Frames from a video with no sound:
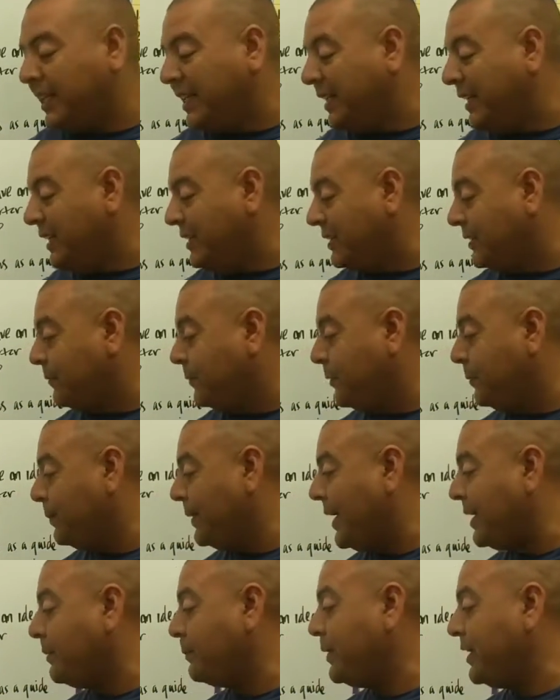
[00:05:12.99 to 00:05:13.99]
is if you
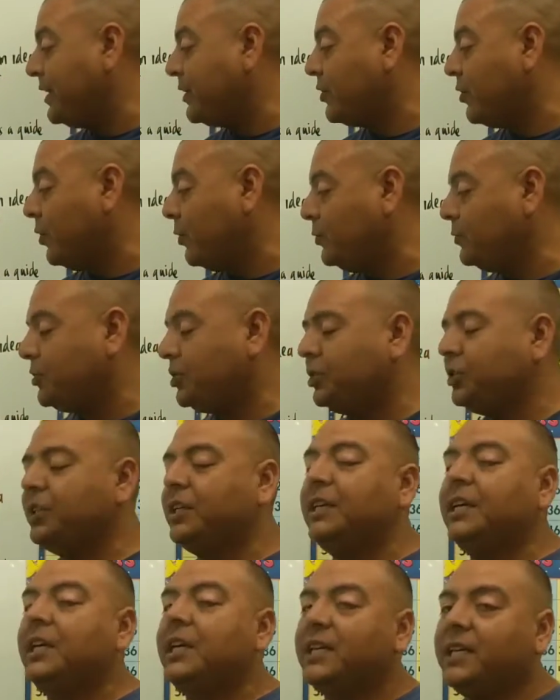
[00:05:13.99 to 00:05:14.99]
plan to be a coach,
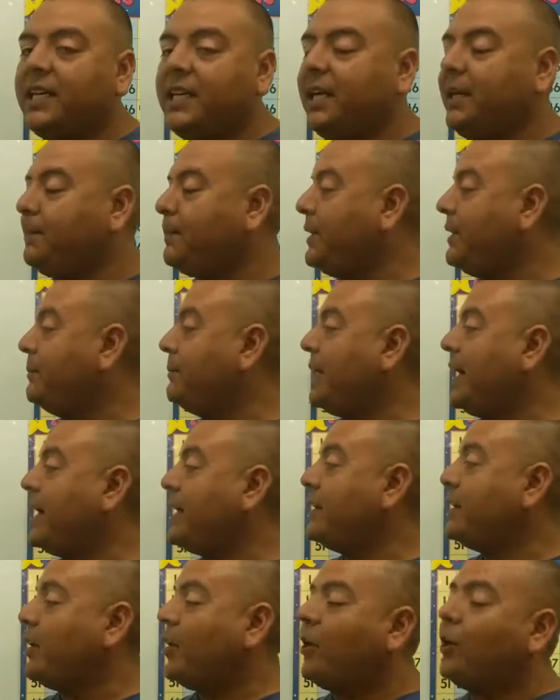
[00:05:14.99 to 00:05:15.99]
keep in
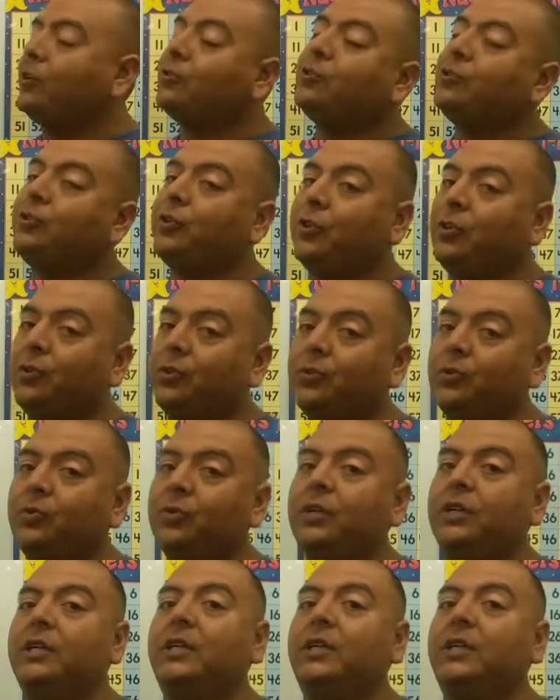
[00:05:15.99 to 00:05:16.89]
mind also